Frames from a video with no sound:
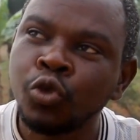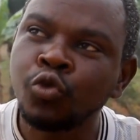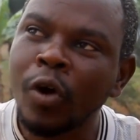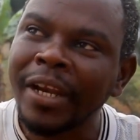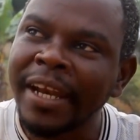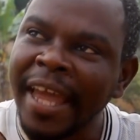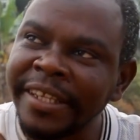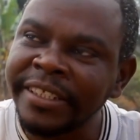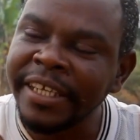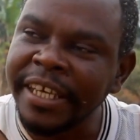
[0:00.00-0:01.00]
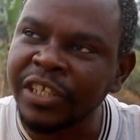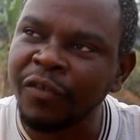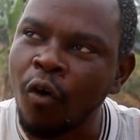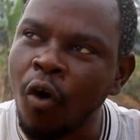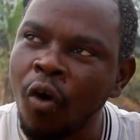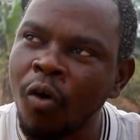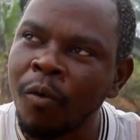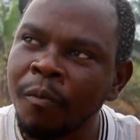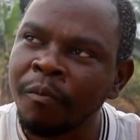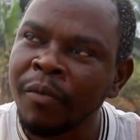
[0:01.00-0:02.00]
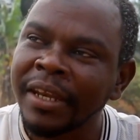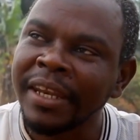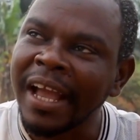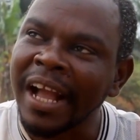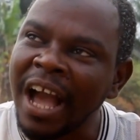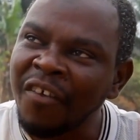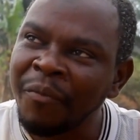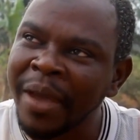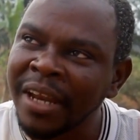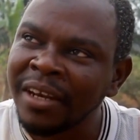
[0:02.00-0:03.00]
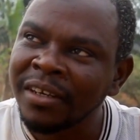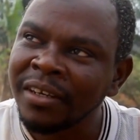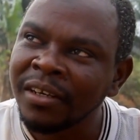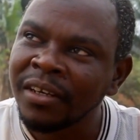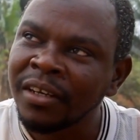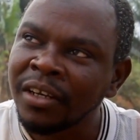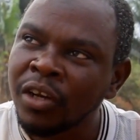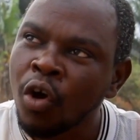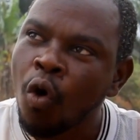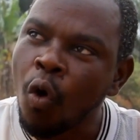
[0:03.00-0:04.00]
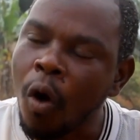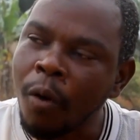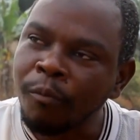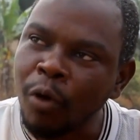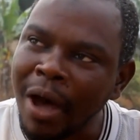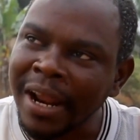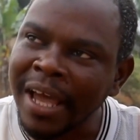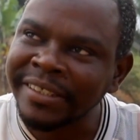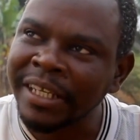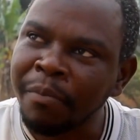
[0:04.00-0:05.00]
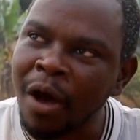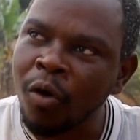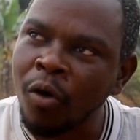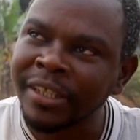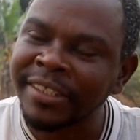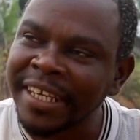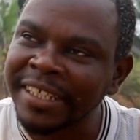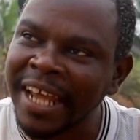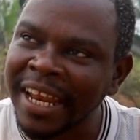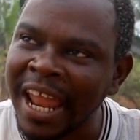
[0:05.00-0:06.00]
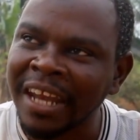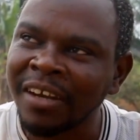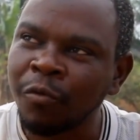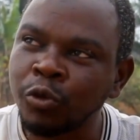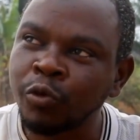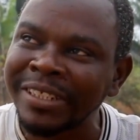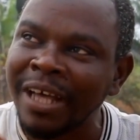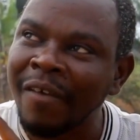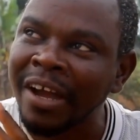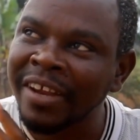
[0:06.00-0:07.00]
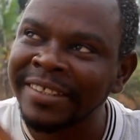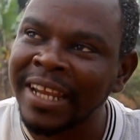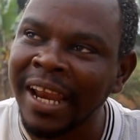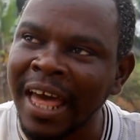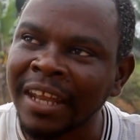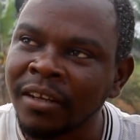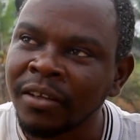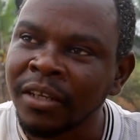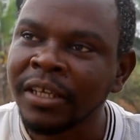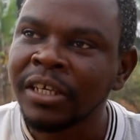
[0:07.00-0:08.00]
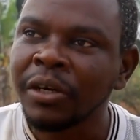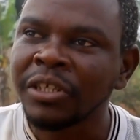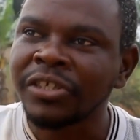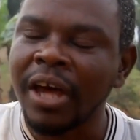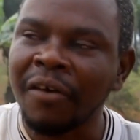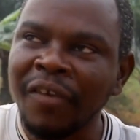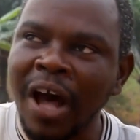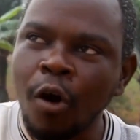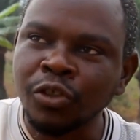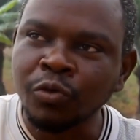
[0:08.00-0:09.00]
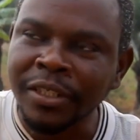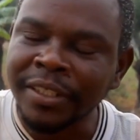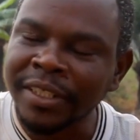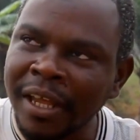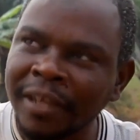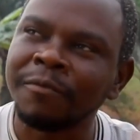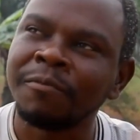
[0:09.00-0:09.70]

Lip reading: Throughout 1984, the government come to R.I.Z. Mankon, take that land, which was our grazing land, transfer us to this land.